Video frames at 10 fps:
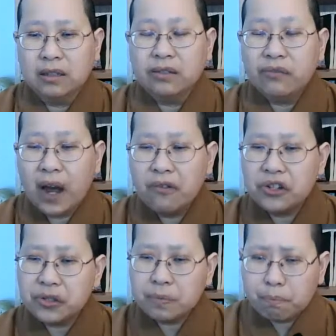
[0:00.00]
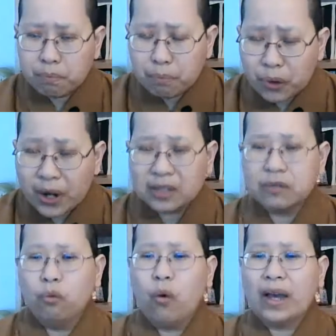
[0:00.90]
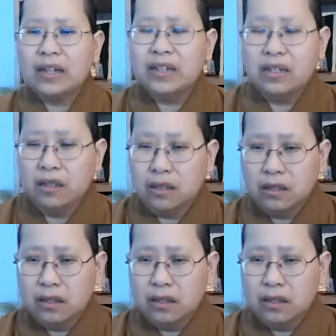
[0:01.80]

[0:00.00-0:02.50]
The virus spread widely